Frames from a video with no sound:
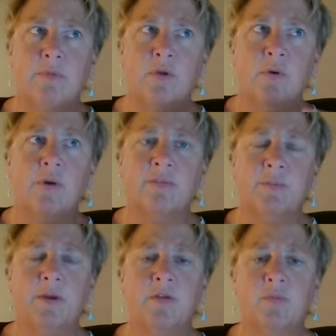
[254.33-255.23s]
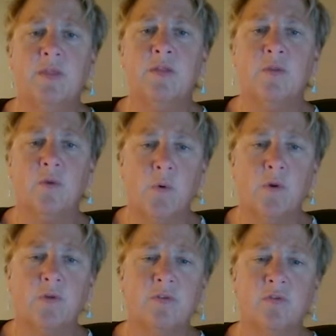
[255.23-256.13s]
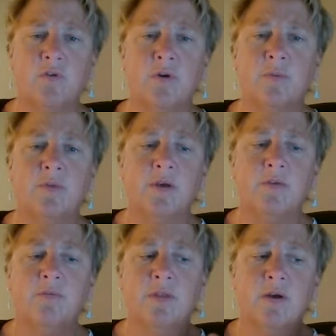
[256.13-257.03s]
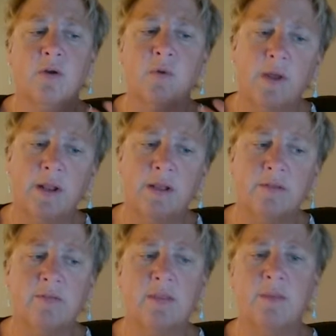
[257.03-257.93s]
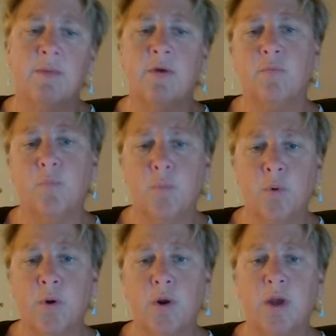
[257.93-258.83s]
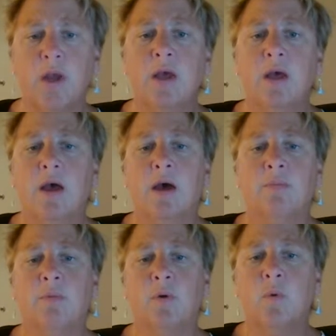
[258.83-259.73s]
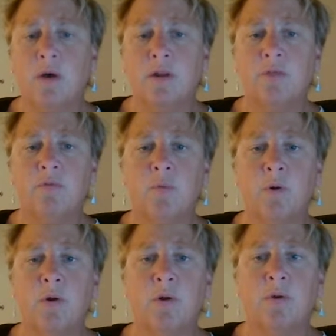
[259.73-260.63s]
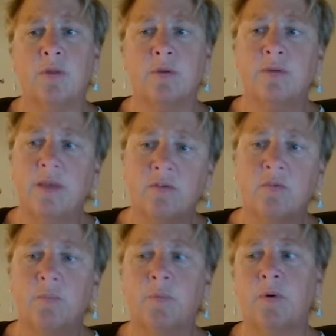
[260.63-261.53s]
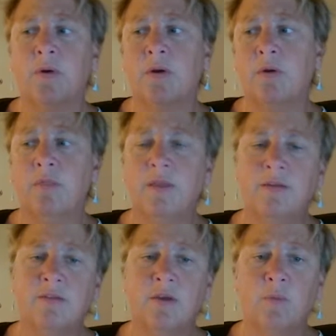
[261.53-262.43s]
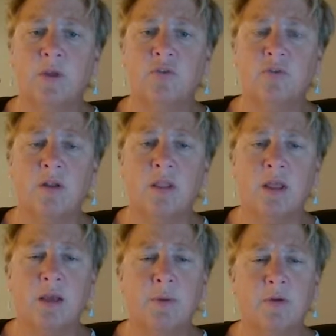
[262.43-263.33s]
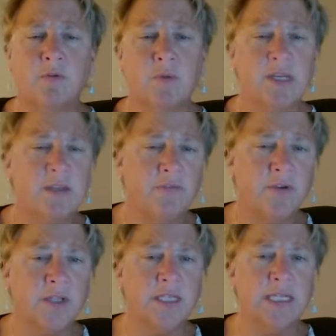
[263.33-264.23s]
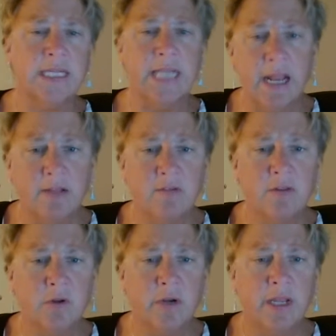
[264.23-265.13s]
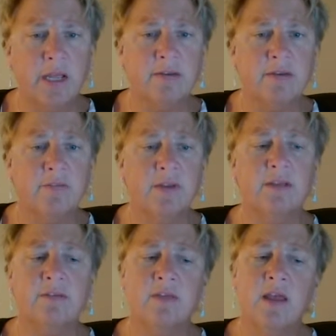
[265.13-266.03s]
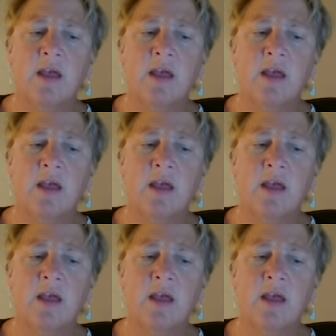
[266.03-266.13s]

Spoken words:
your experience within the course in terms of the credits, the amount of work, of the quality of the work, the textbook, things that we should think about doing differently to enhance the learning activities,